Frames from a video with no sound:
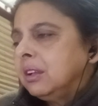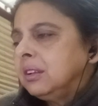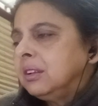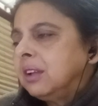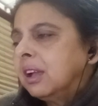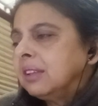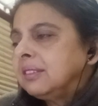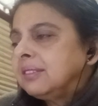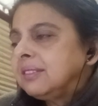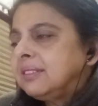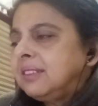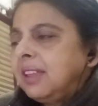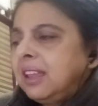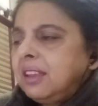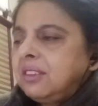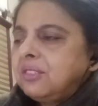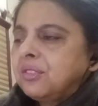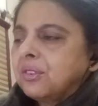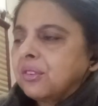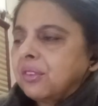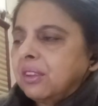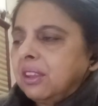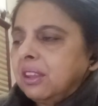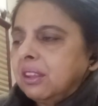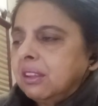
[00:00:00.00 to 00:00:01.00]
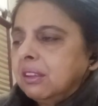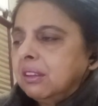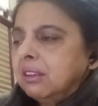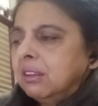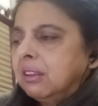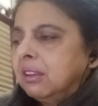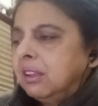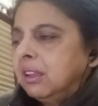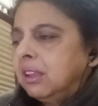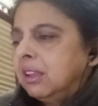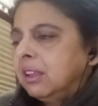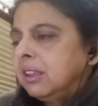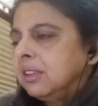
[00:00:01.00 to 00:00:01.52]
Gustatory
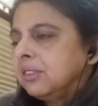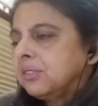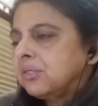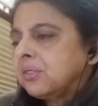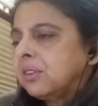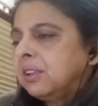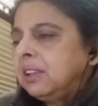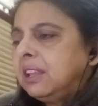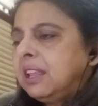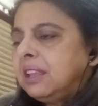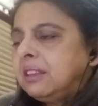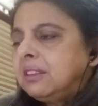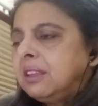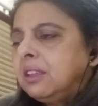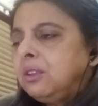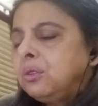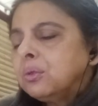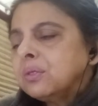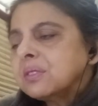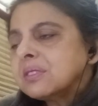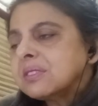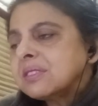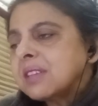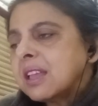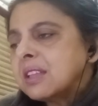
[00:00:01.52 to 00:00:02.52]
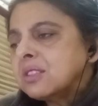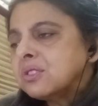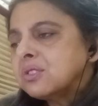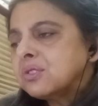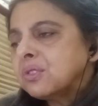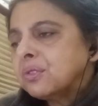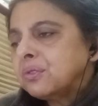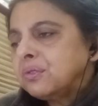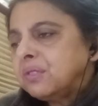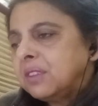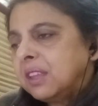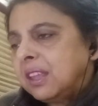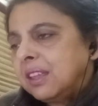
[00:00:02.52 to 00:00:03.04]
is relating to the
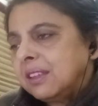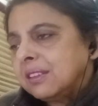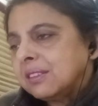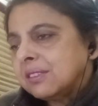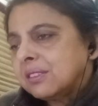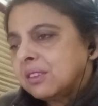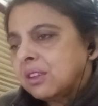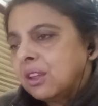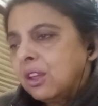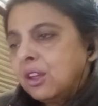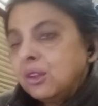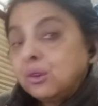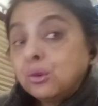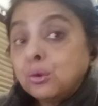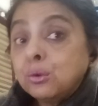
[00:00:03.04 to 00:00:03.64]
sense of taste,